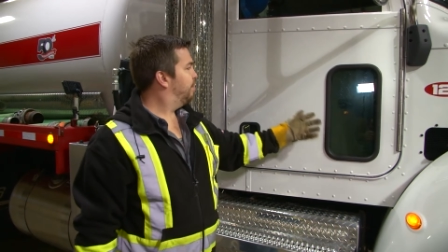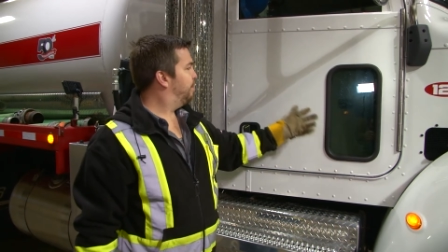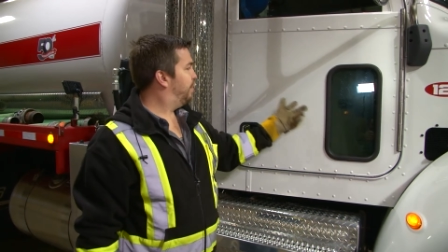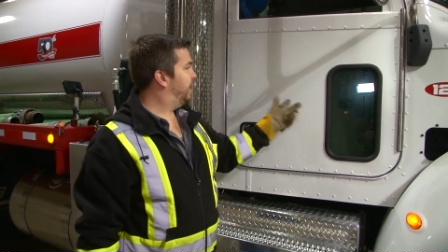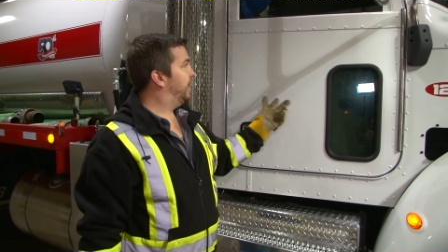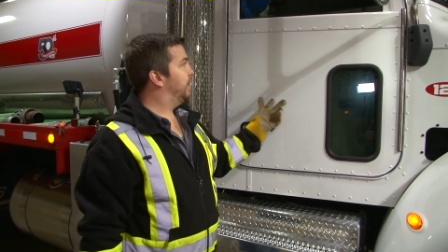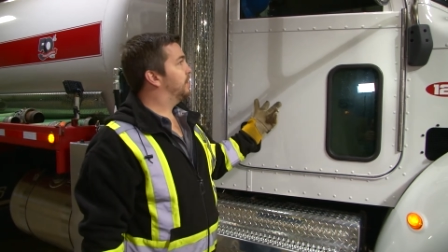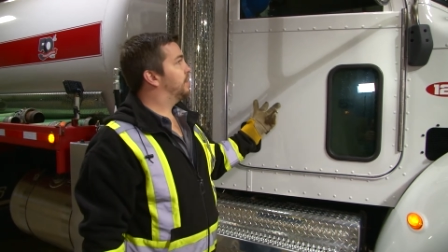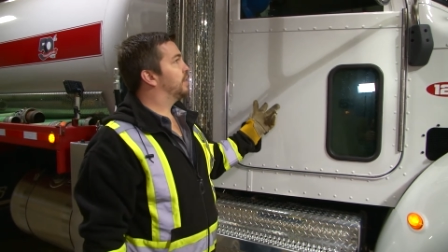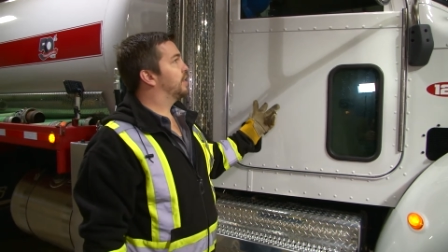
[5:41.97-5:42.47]

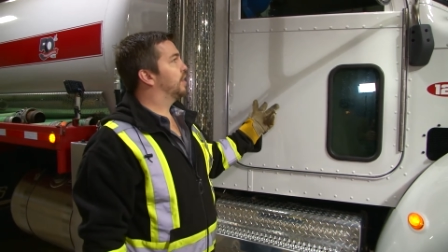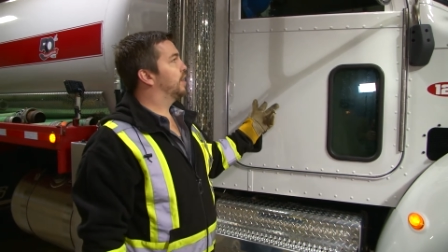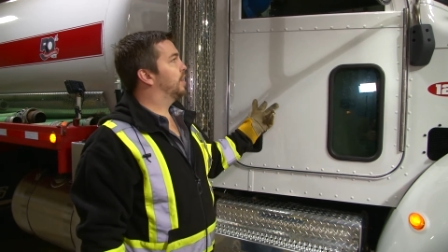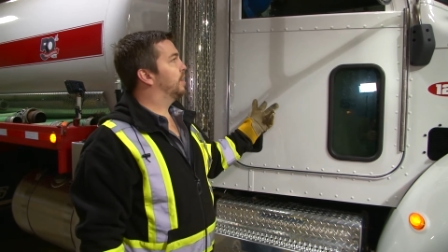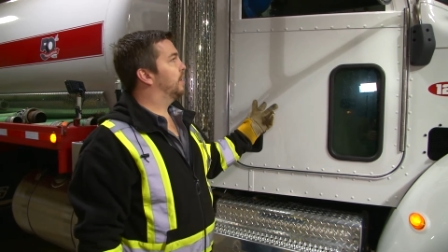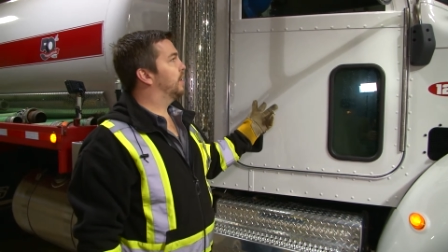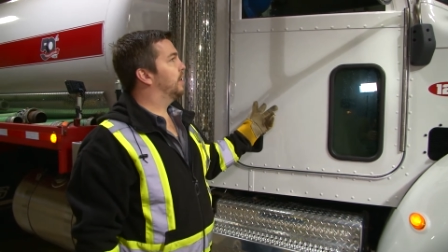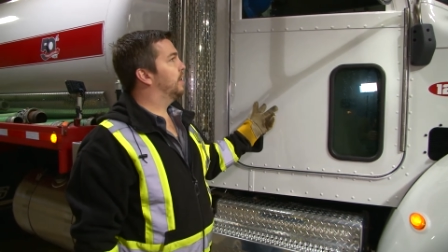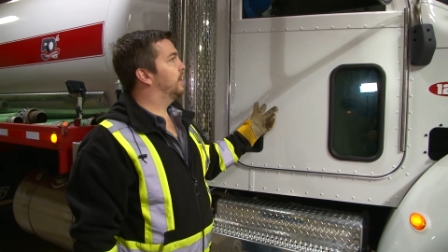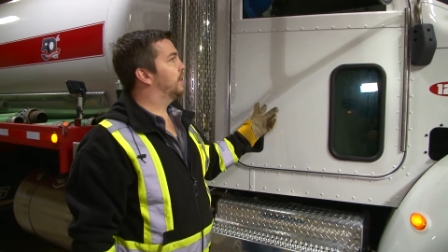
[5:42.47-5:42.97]
paint's in
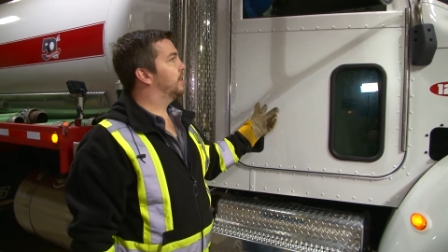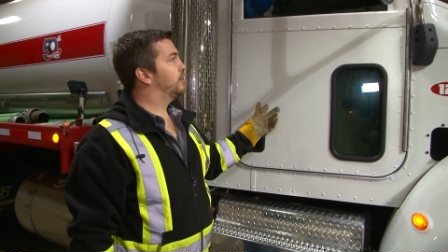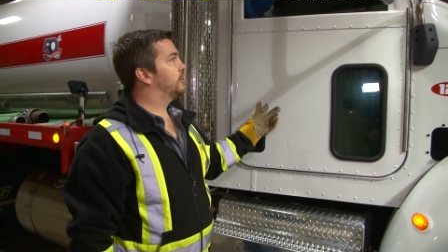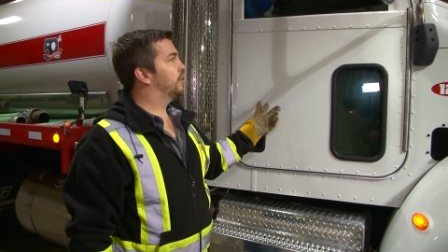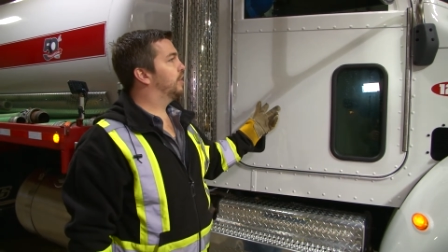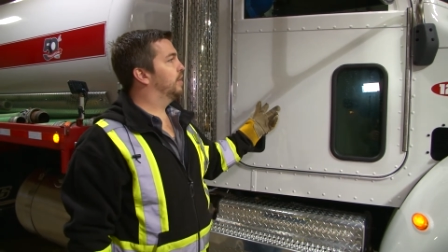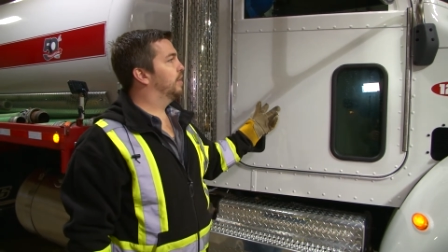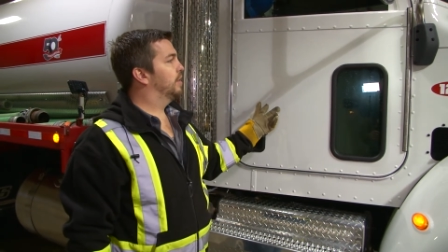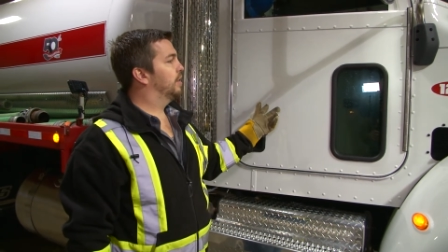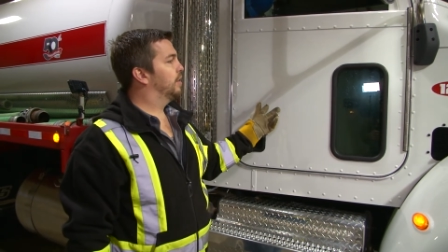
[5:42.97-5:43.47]
good
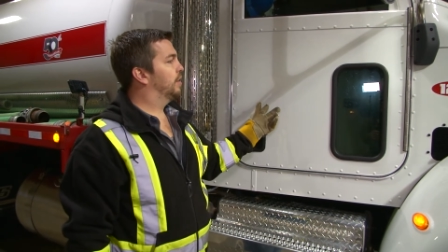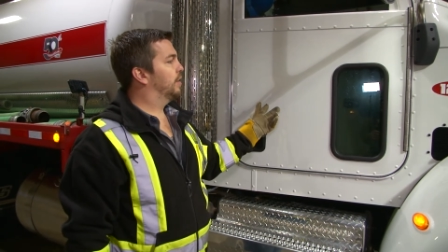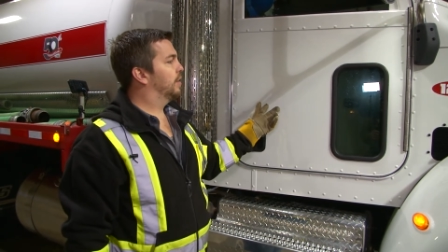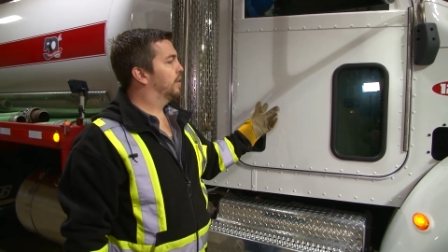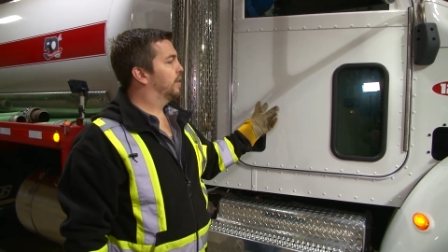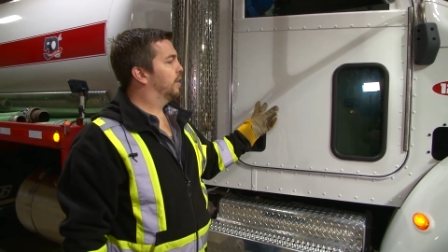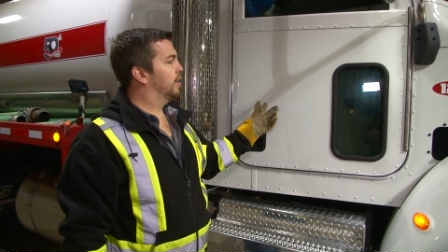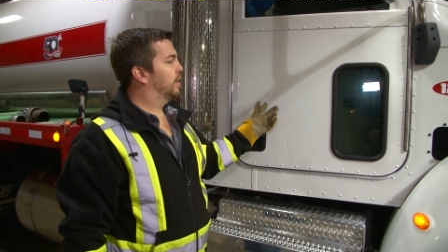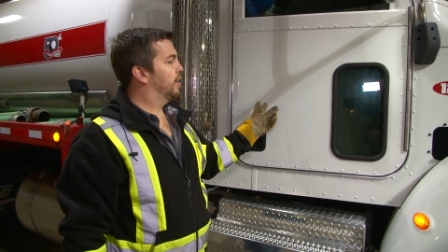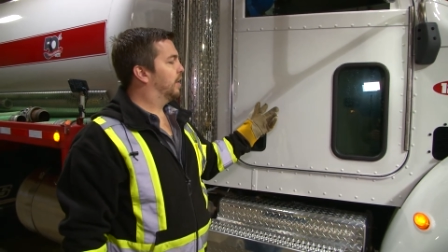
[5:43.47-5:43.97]
condition.
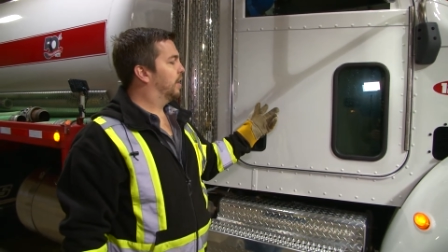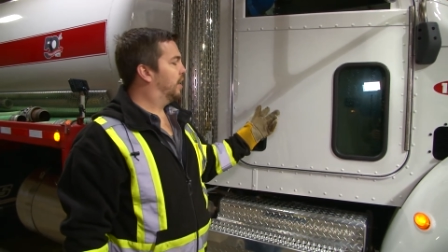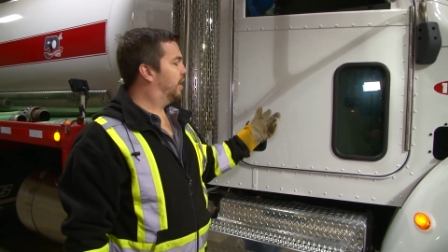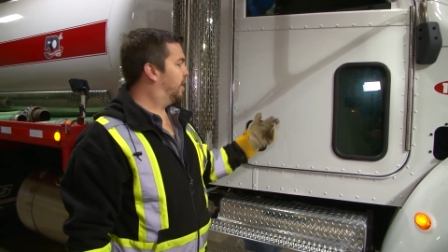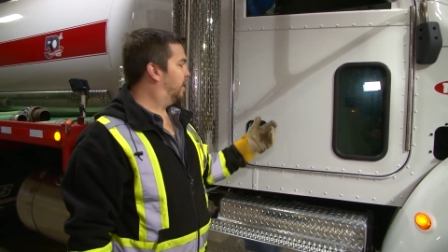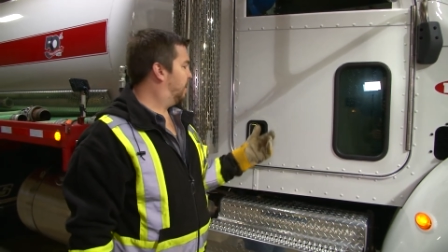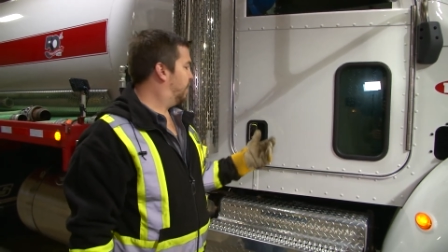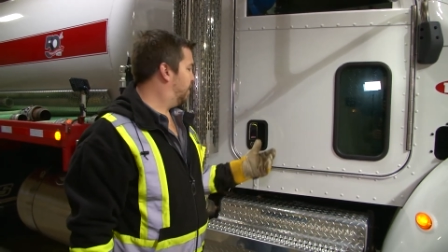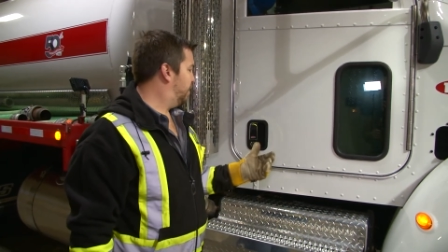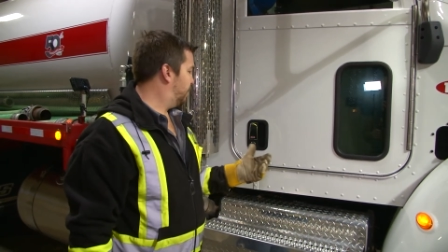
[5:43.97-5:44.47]

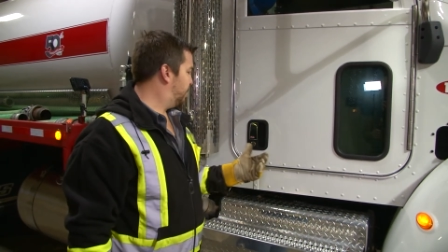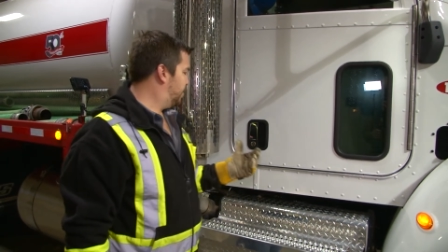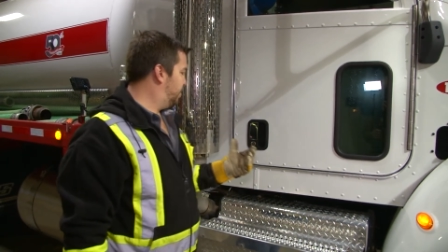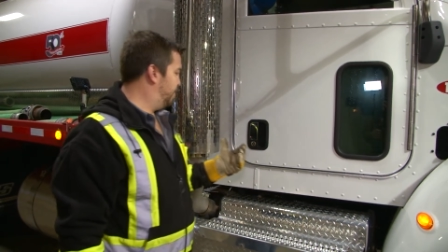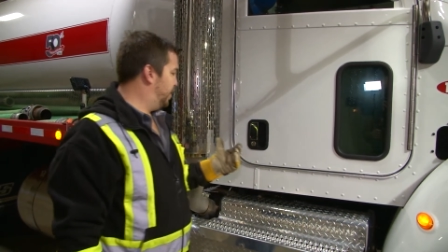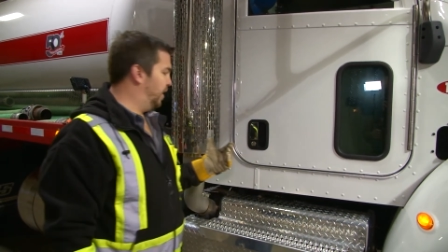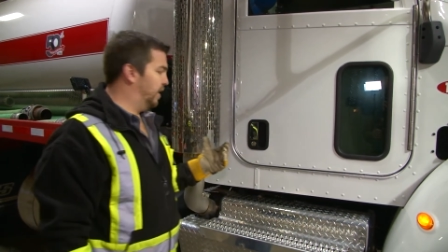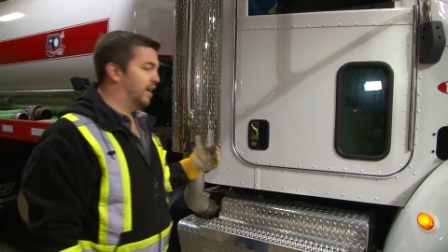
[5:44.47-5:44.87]
To my